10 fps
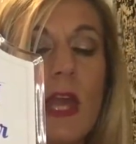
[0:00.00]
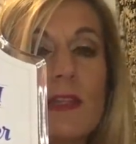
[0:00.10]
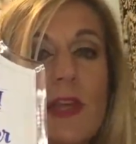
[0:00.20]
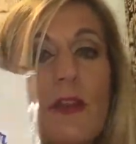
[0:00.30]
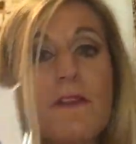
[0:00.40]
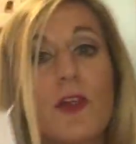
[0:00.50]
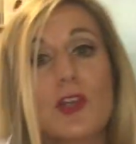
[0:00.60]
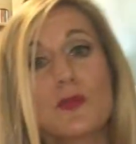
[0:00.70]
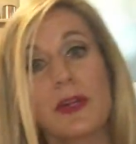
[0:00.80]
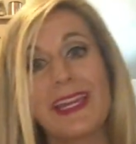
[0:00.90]
So the
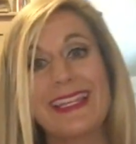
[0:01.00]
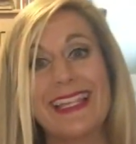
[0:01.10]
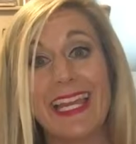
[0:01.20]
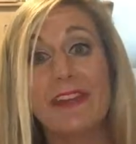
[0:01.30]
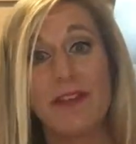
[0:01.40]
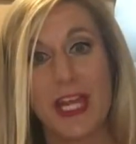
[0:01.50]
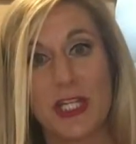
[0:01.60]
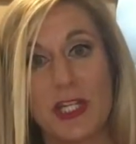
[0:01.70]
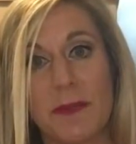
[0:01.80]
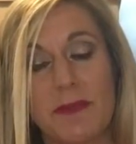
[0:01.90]
first one is
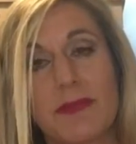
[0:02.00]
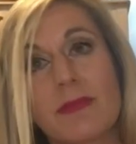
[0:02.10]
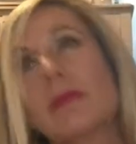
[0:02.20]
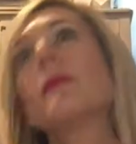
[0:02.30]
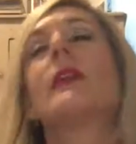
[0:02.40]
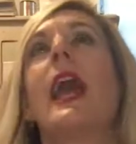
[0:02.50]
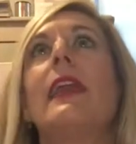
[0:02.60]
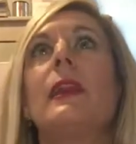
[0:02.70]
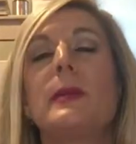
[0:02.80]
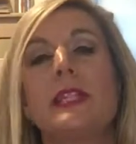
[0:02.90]
innovation.
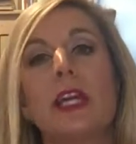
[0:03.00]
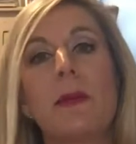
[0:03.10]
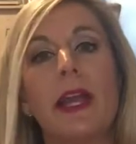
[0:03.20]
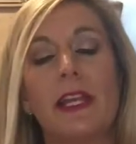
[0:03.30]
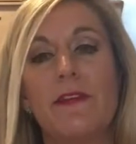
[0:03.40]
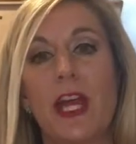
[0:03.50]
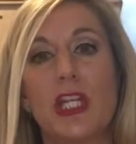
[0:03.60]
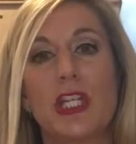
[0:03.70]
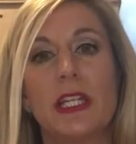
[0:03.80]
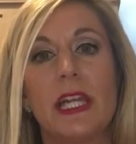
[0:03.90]
And let me tell you about
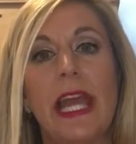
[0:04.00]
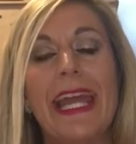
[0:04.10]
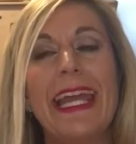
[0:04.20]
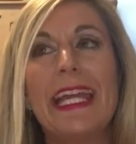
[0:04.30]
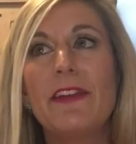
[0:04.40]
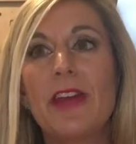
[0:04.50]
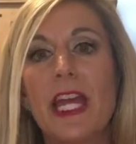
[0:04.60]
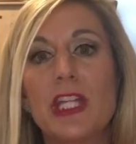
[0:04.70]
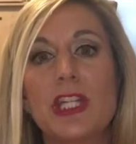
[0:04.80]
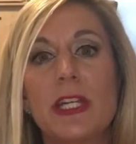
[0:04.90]
innovation.
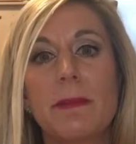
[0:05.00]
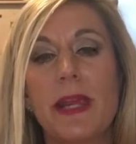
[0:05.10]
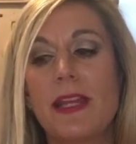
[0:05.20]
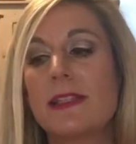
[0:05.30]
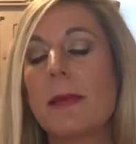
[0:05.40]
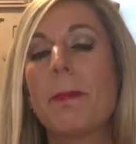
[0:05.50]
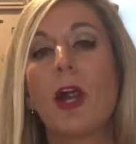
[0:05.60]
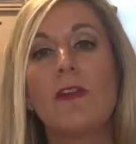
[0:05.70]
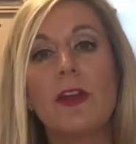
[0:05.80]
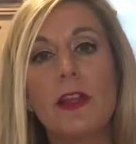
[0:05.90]
Innovation means that
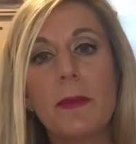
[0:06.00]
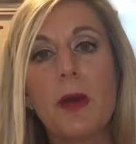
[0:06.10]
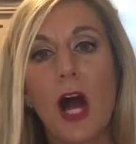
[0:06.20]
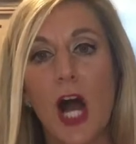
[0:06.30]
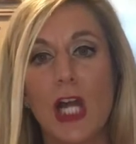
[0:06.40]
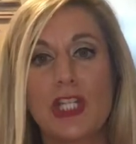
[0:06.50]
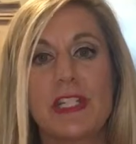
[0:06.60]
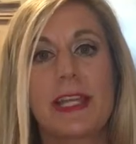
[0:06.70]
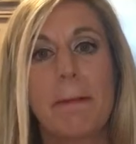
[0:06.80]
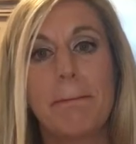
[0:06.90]
Perfectly Posh
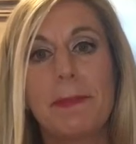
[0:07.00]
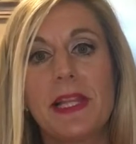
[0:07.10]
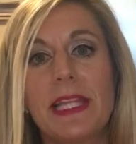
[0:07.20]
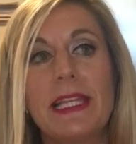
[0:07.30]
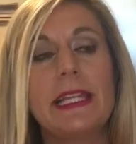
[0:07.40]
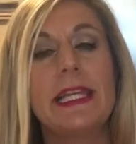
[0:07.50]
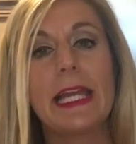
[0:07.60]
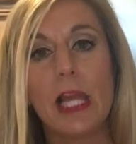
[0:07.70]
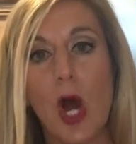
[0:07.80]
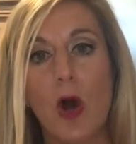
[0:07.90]
is completely
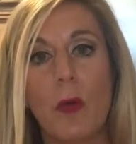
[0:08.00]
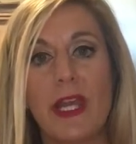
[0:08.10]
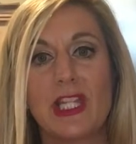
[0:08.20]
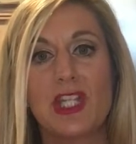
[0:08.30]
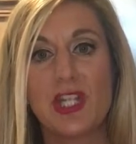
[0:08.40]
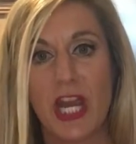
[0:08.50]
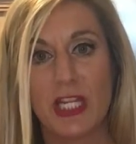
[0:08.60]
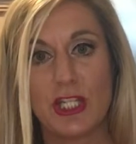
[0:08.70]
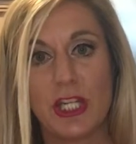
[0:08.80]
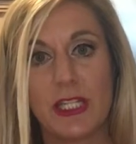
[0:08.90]
and always
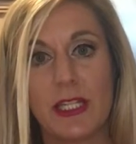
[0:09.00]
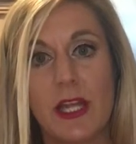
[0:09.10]
changing.